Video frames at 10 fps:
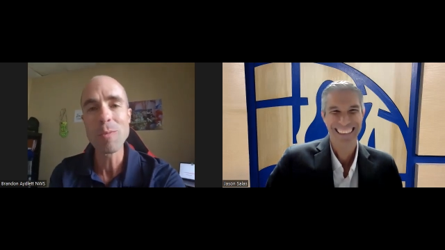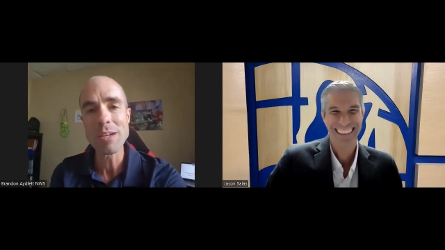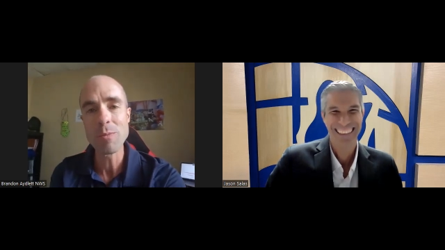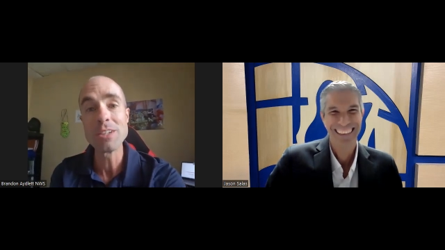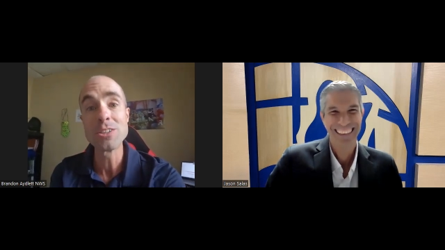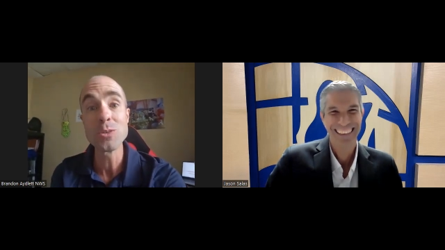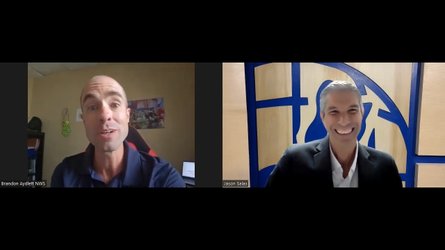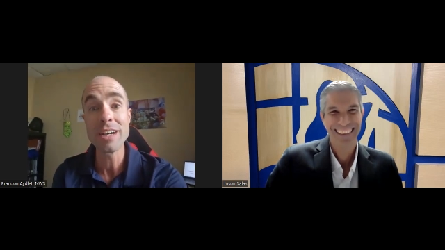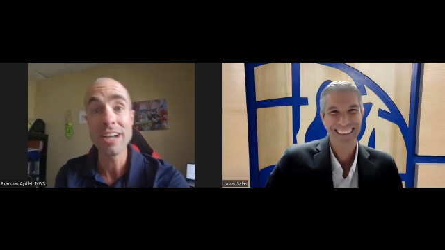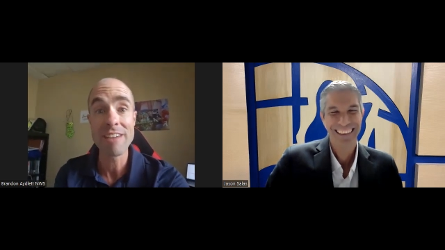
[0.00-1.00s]
Speaker 1: we we
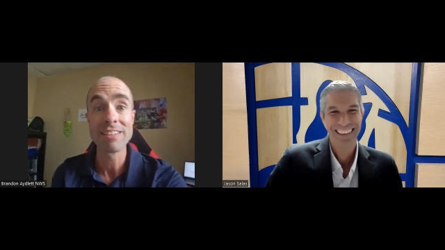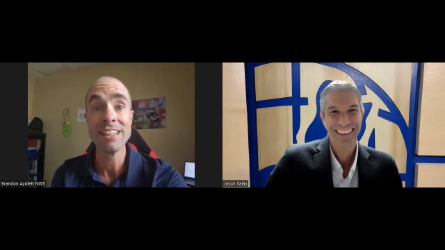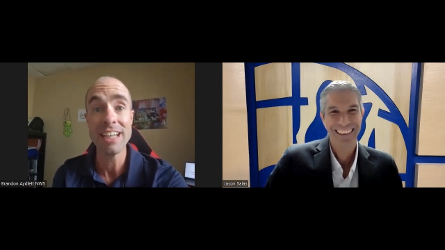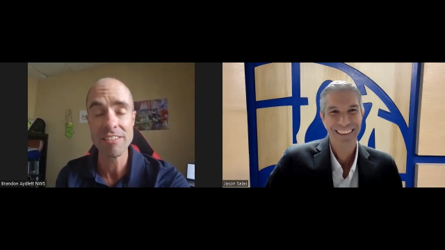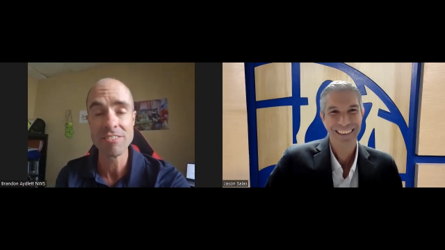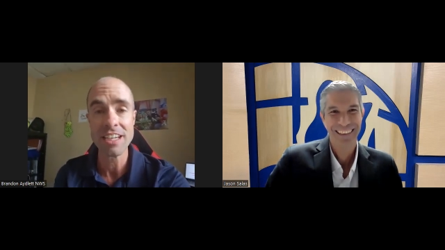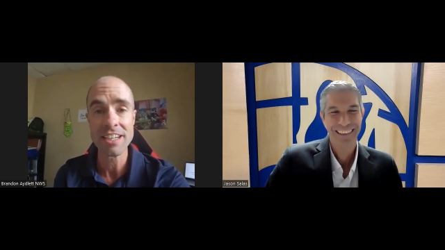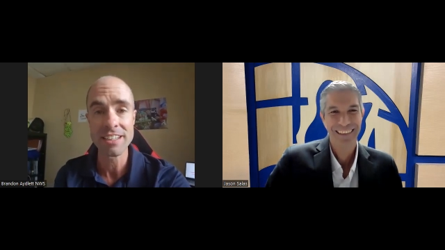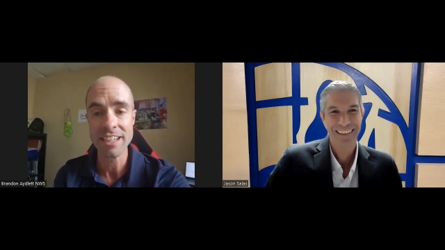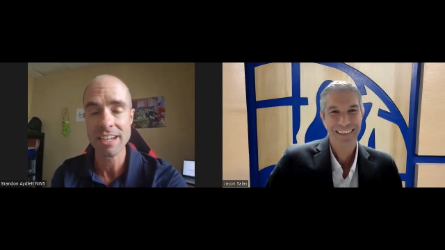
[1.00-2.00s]
do uh, have a lot of
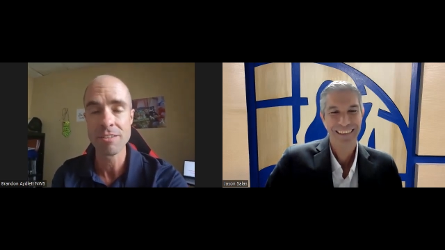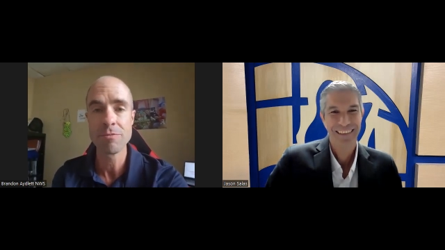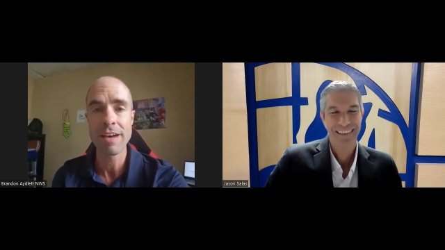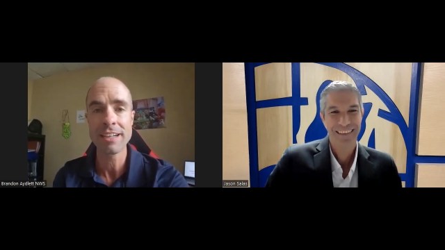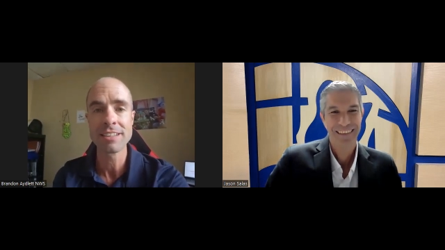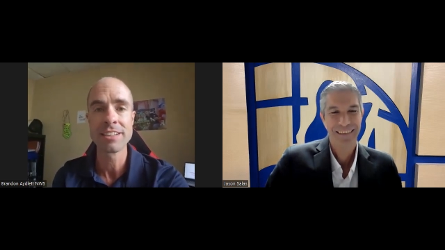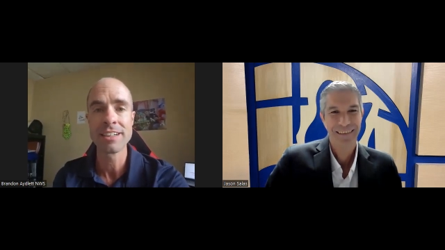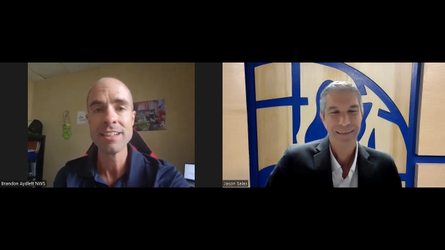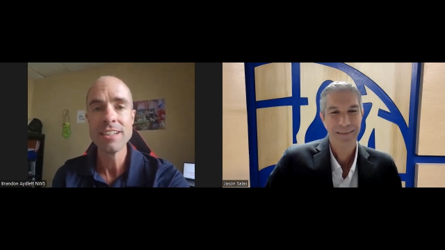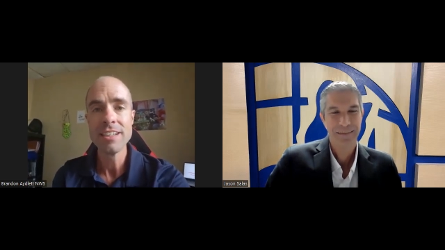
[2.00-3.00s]
data, and in fact,
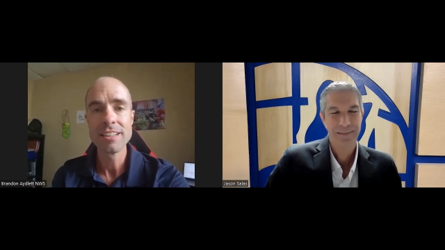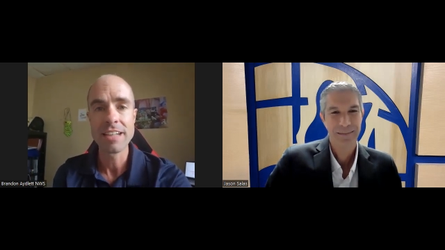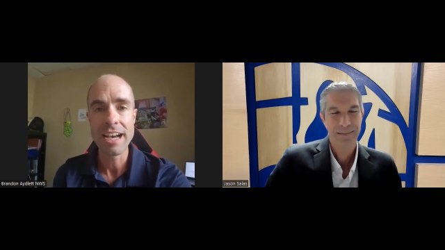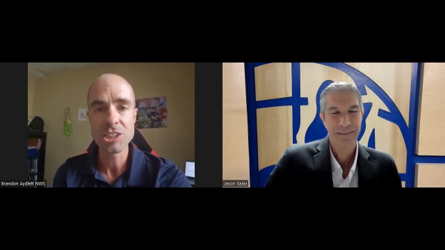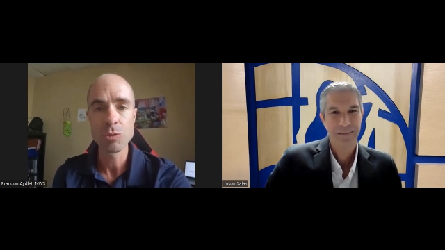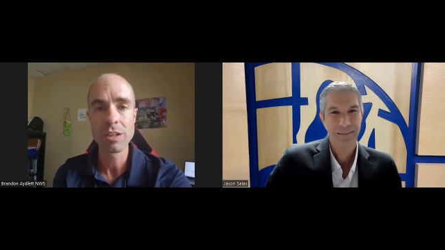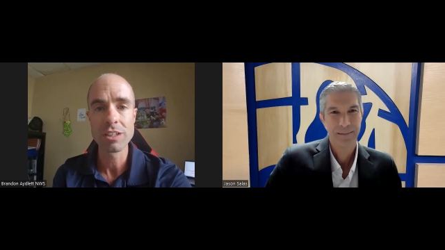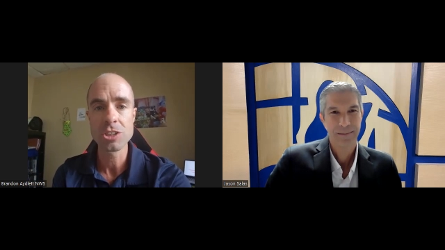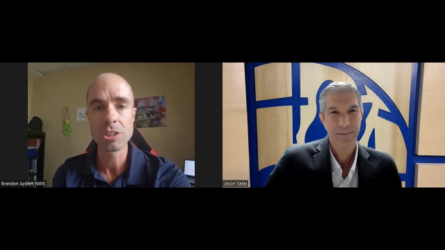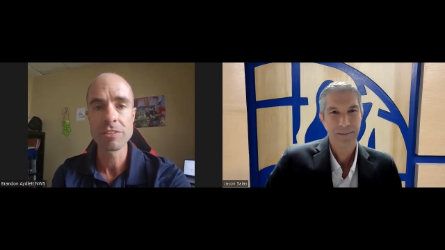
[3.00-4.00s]
uh, the National
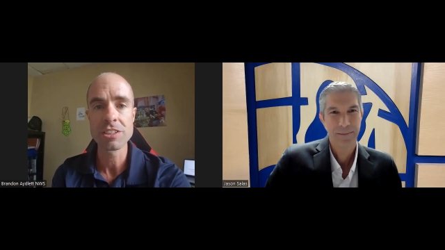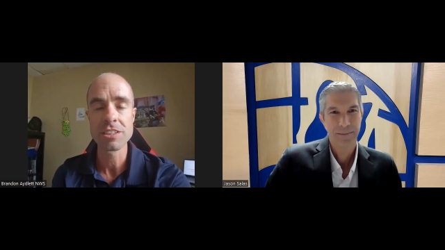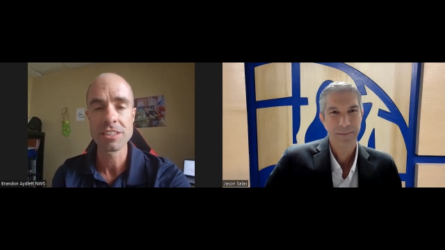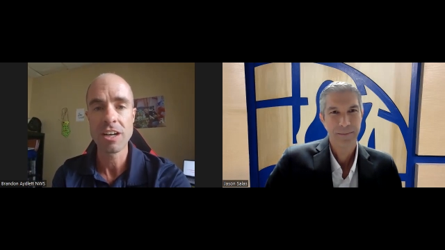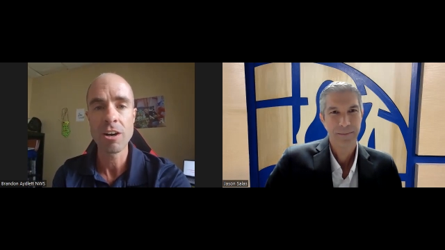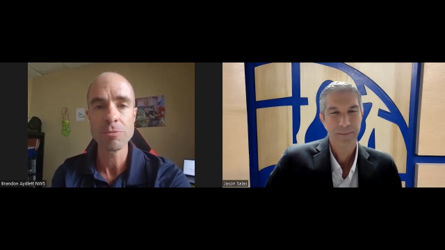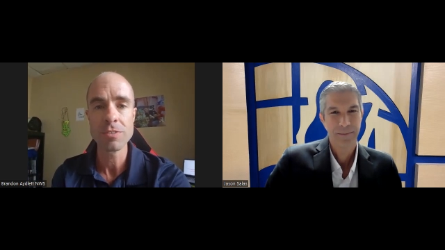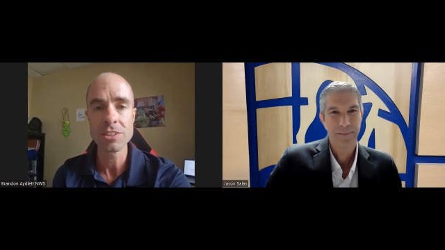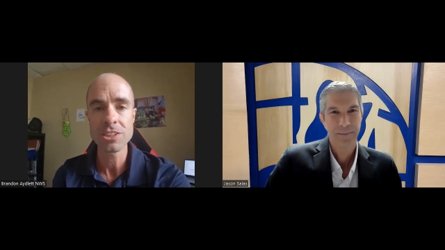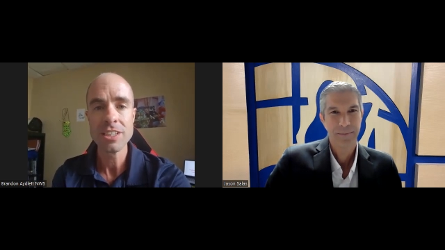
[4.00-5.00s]
Weather Service has an
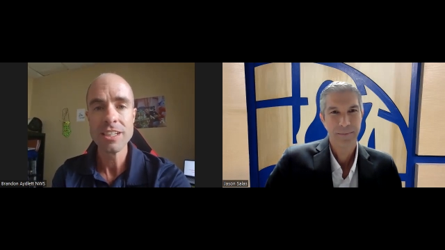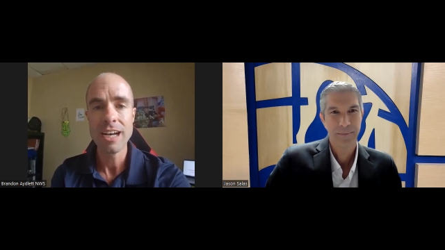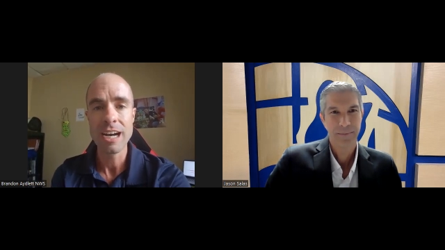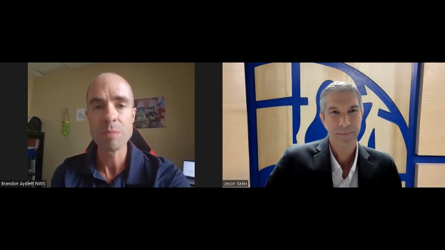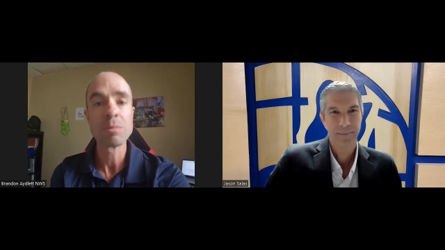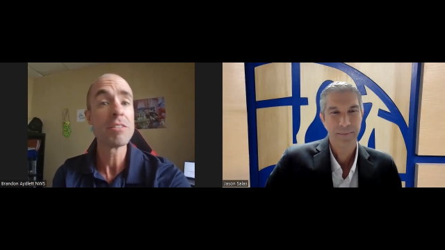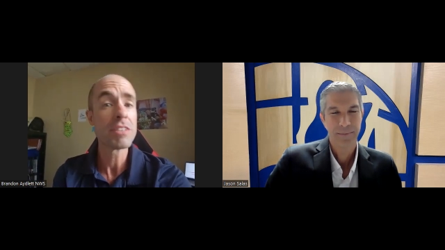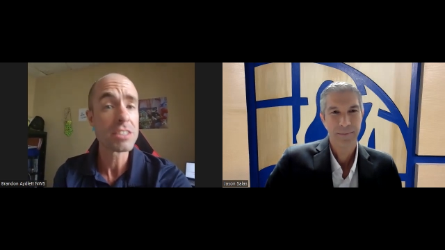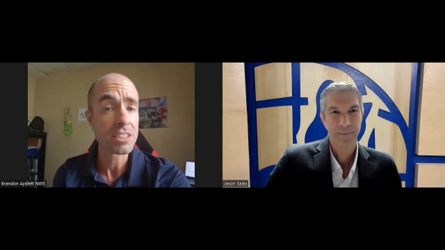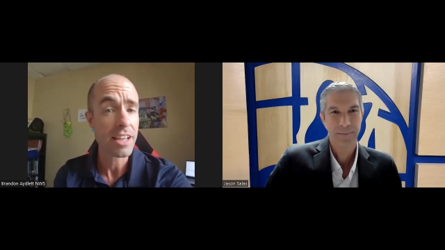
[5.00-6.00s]
office. I believe
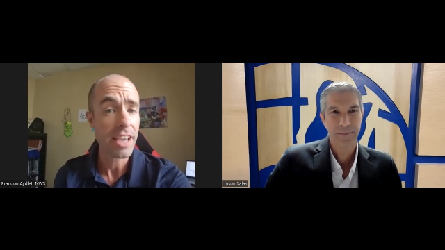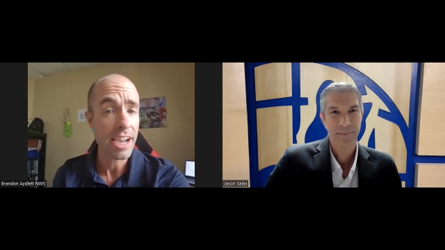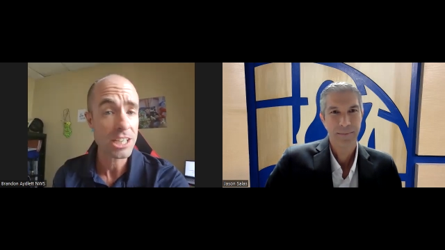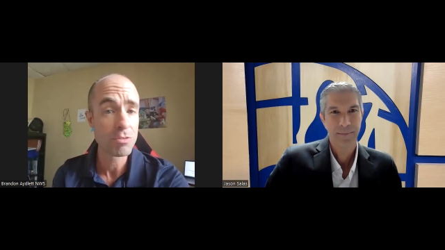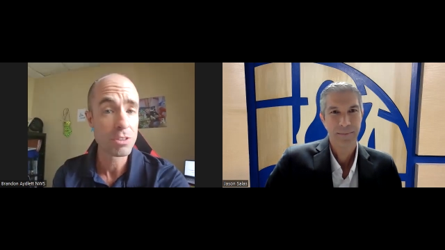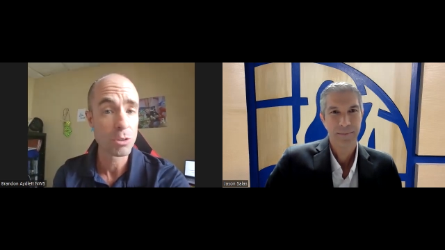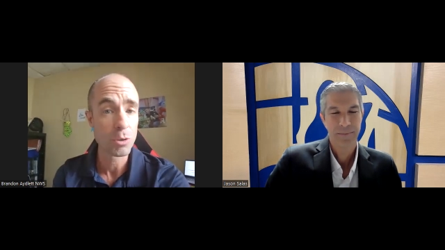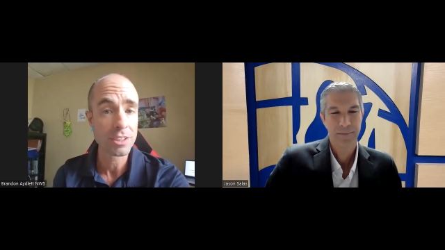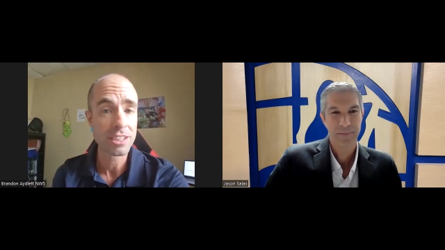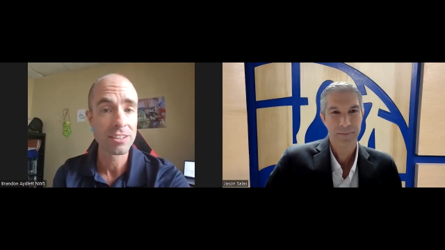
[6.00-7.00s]
it is in Asheville,
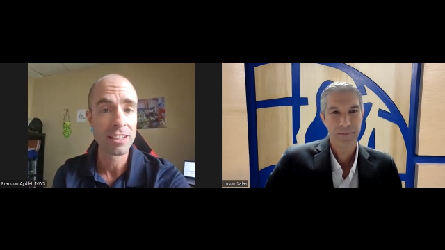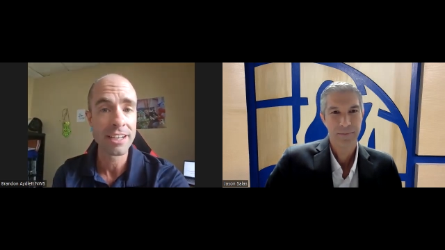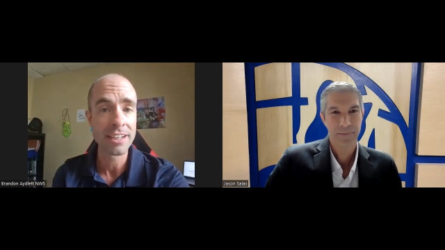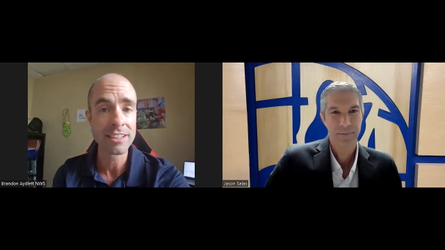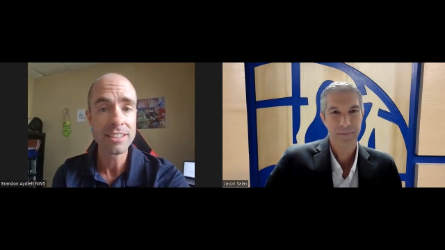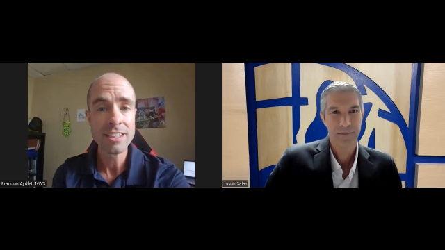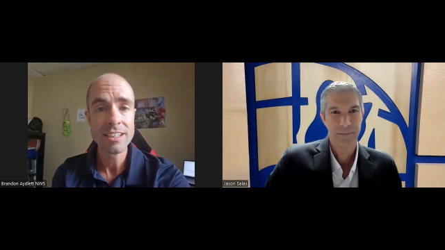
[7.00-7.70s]
North Carolina.